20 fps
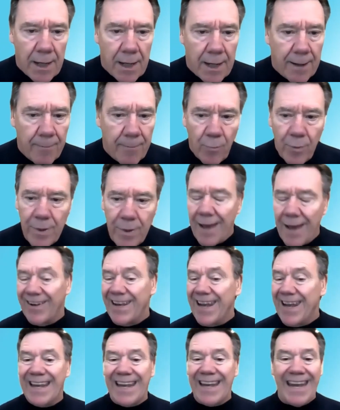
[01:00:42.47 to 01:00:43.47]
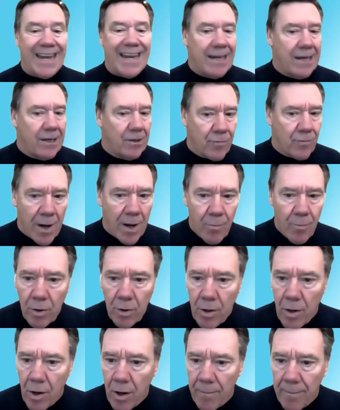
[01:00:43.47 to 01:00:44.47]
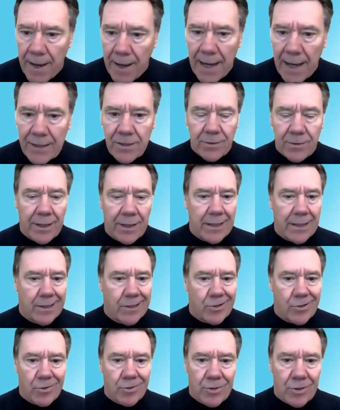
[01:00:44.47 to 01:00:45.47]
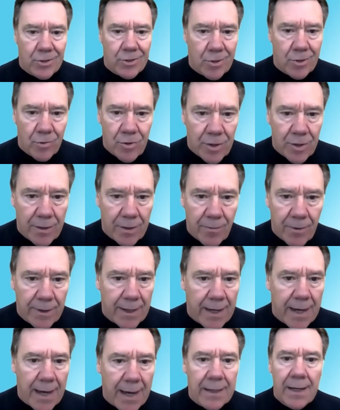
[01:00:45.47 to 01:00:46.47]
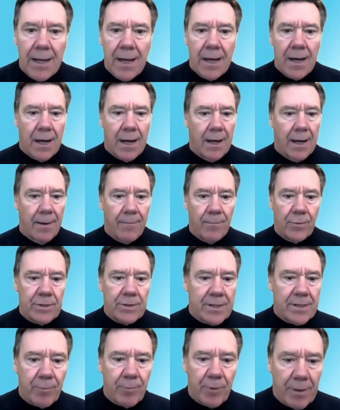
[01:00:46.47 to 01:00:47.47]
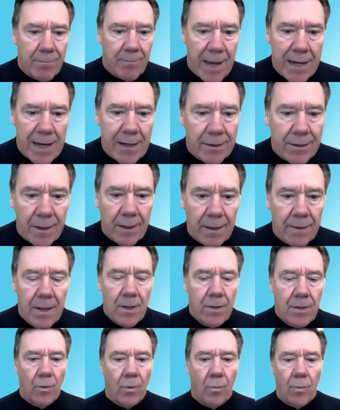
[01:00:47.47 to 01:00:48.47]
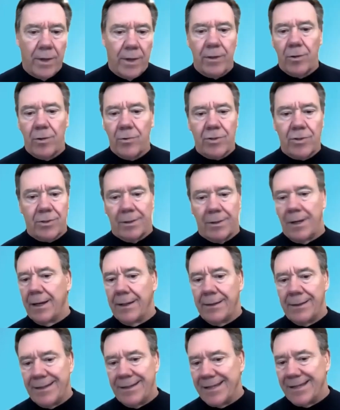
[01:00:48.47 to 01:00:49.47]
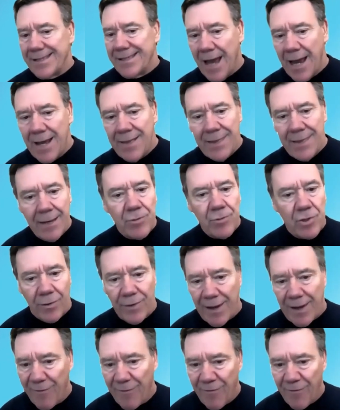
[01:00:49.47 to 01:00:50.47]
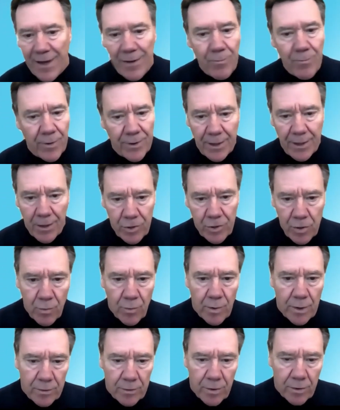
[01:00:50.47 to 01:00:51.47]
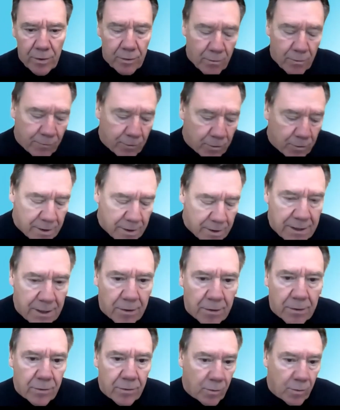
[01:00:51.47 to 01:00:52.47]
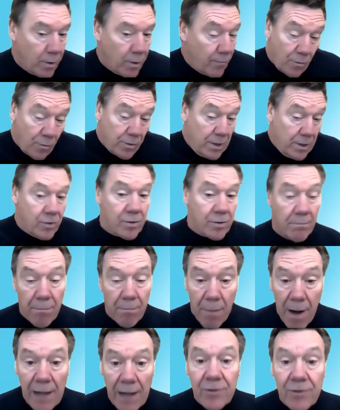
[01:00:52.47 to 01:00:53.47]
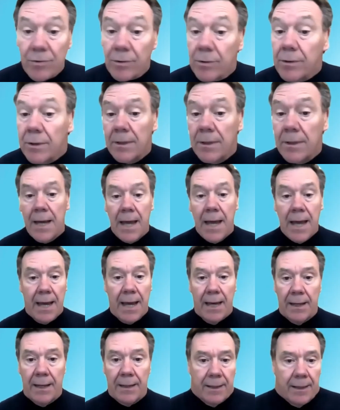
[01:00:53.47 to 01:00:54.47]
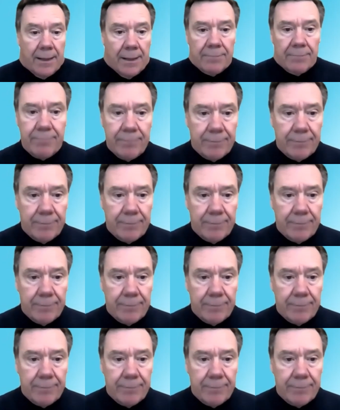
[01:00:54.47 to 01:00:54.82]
We haven't had any drywall callbacks or any issues associated with that. We simply make the windows, design them so they fit within our 2 foot on center 24-inch module. And